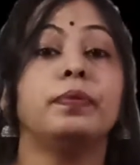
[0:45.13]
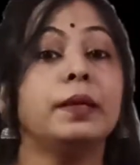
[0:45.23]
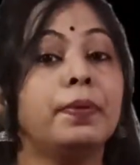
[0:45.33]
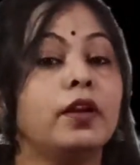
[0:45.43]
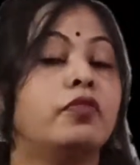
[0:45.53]

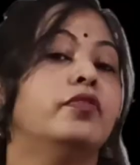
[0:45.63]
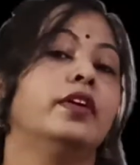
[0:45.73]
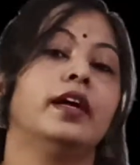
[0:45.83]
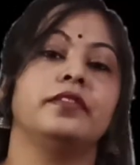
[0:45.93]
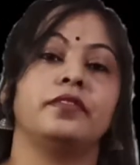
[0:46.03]
people of our
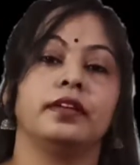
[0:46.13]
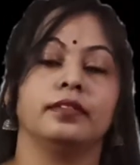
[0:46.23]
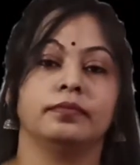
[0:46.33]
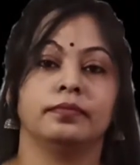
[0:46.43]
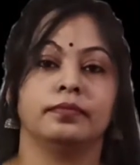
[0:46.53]
country.
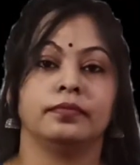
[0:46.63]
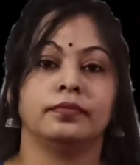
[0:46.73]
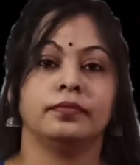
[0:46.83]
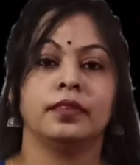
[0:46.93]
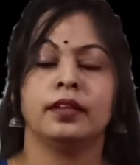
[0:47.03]

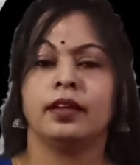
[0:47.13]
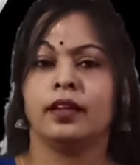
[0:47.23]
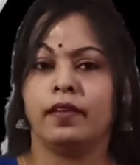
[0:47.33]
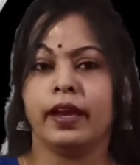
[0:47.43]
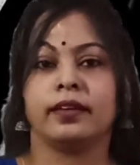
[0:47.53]

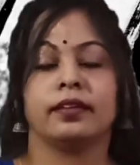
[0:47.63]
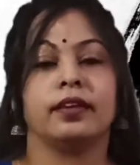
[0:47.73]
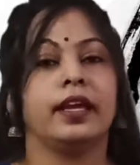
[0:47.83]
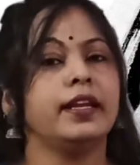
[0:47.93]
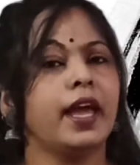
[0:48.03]
Like
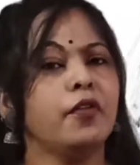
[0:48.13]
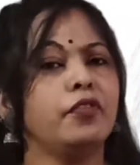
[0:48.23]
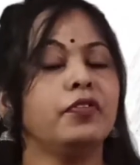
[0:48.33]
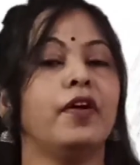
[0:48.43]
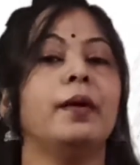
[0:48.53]
in
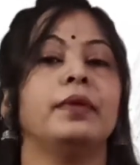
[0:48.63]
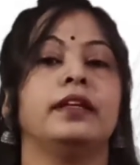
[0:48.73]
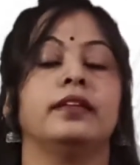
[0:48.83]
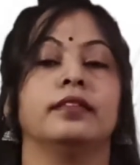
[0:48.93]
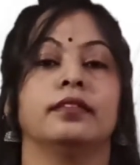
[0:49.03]
every
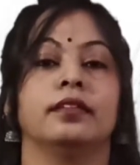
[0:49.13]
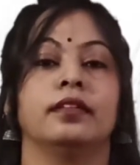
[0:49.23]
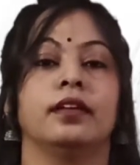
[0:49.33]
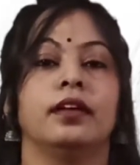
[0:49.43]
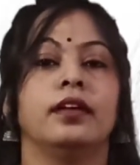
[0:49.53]
family,
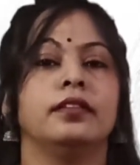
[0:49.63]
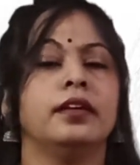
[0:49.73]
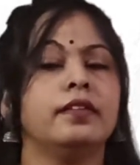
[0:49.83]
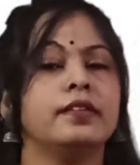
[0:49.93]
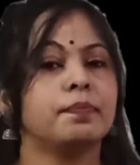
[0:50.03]

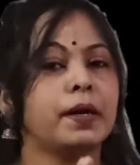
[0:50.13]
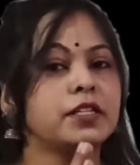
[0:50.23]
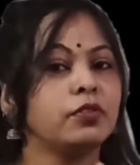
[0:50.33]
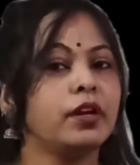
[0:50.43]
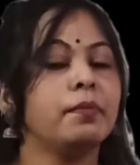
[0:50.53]
there
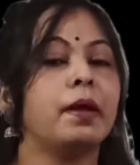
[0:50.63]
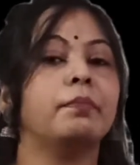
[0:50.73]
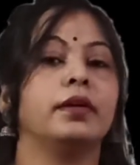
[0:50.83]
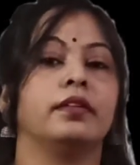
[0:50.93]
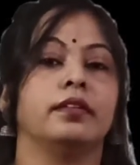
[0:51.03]
particular
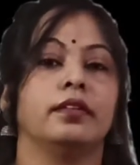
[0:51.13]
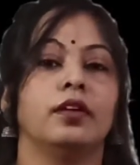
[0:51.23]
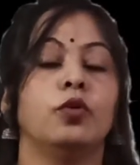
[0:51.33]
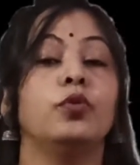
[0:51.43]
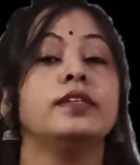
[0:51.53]
member
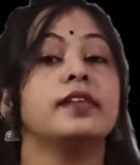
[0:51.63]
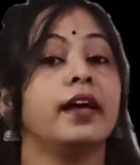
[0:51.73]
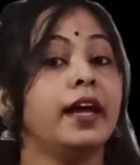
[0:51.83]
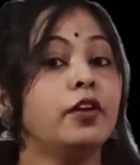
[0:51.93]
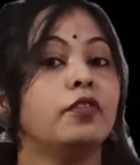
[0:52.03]
who is the
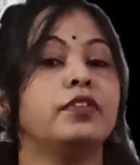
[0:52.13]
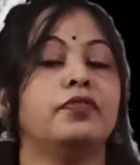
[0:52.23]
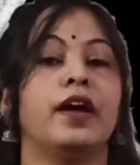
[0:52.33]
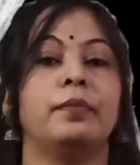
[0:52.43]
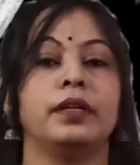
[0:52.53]
head of the
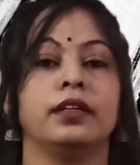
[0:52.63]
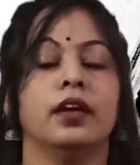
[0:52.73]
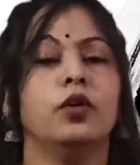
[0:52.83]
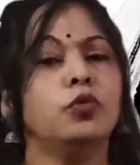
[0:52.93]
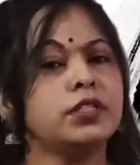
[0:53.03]
family,
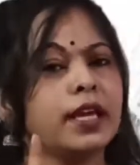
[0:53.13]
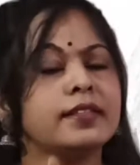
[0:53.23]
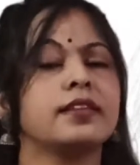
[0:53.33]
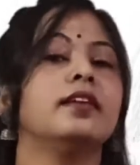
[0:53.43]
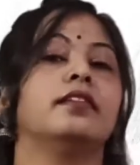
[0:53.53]
who
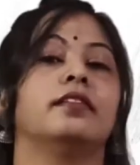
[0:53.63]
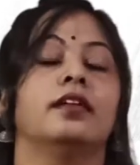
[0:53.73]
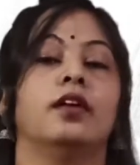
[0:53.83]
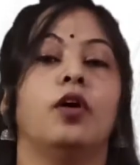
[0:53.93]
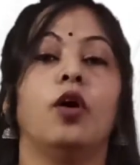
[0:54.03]
takes care
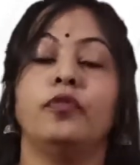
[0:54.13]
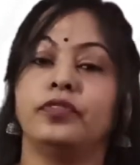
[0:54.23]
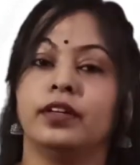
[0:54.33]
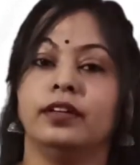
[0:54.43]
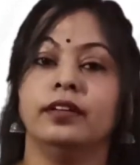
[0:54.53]
of
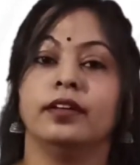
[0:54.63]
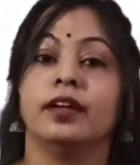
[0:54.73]
the